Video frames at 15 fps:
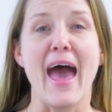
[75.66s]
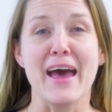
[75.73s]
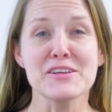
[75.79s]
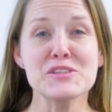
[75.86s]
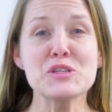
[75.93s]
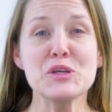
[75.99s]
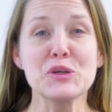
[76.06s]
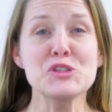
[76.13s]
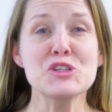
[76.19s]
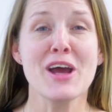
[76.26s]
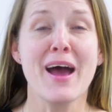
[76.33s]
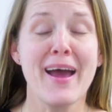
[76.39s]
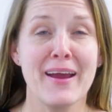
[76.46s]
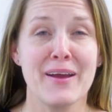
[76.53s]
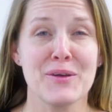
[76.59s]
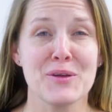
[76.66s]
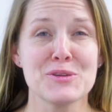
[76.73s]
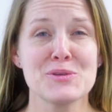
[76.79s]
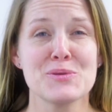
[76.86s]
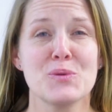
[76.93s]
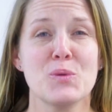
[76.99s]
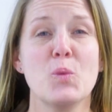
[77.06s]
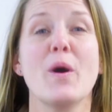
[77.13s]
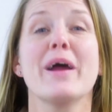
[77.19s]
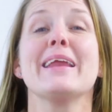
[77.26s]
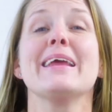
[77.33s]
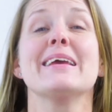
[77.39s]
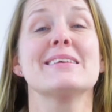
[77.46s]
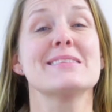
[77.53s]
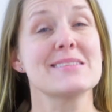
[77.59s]
Ask your child,
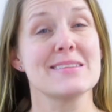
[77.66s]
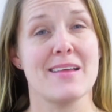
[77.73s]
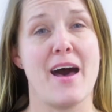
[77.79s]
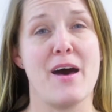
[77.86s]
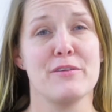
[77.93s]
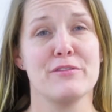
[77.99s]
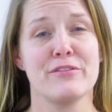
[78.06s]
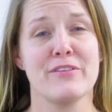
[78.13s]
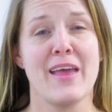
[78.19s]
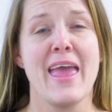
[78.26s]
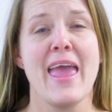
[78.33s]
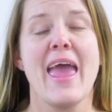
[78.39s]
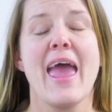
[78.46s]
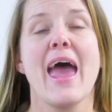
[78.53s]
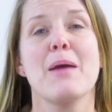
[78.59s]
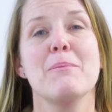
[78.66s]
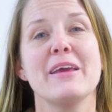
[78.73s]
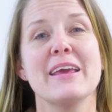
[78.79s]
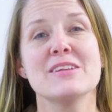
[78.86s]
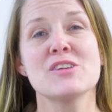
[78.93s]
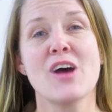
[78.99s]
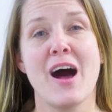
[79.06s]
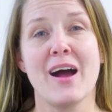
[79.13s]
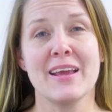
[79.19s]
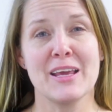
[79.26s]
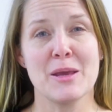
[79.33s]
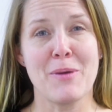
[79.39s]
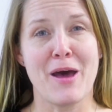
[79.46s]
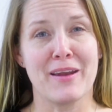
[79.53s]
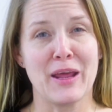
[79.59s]
what is love? And begin talking
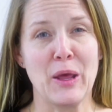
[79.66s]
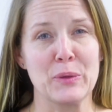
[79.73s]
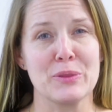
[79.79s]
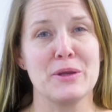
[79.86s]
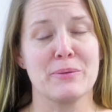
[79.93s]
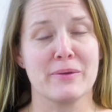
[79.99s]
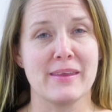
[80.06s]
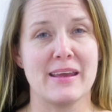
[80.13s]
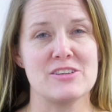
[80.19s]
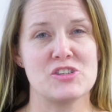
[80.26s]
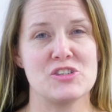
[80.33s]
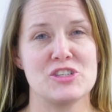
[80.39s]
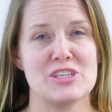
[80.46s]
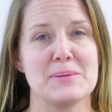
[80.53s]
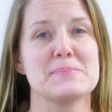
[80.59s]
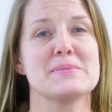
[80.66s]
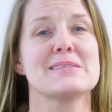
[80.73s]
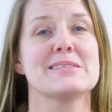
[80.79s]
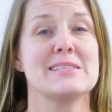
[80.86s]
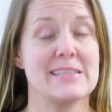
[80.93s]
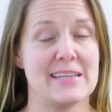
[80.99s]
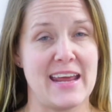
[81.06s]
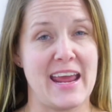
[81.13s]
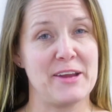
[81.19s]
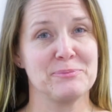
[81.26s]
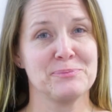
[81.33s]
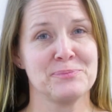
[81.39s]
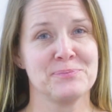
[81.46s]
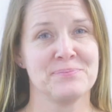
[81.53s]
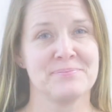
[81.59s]
about healthy relationships today.